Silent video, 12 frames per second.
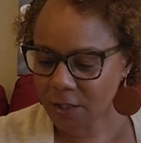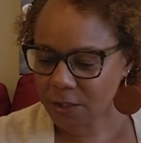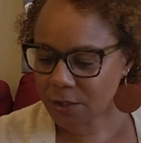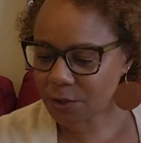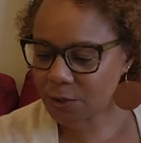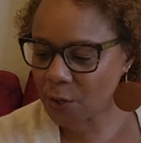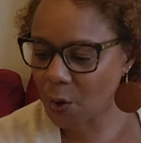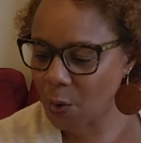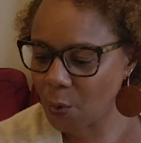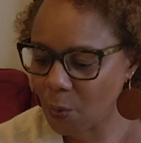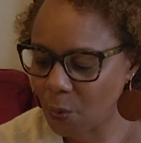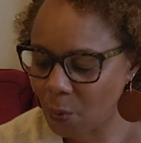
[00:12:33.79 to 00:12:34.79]

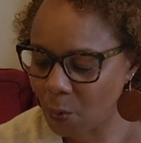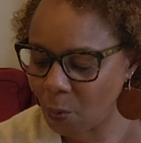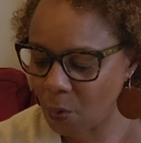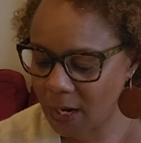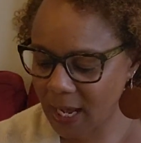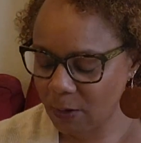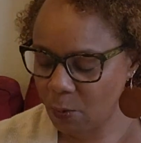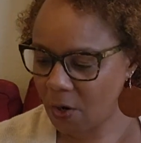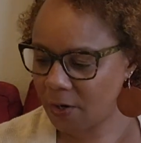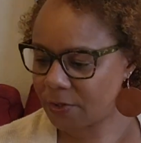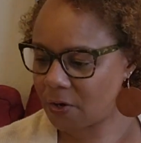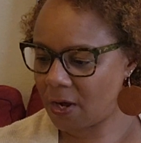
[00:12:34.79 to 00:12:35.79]
So what I
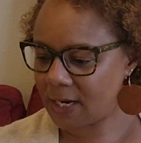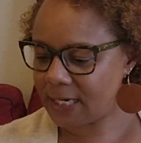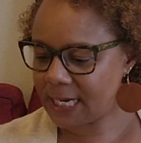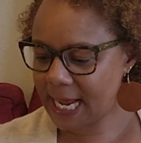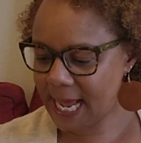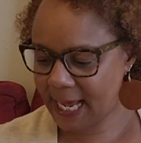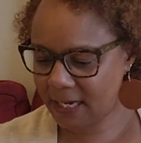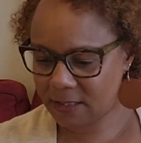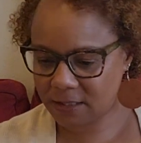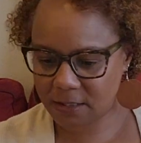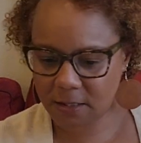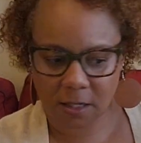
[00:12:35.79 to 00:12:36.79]
worked on
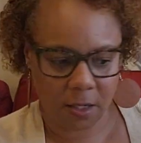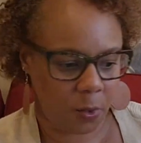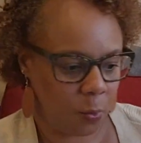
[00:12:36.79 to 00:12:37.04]
next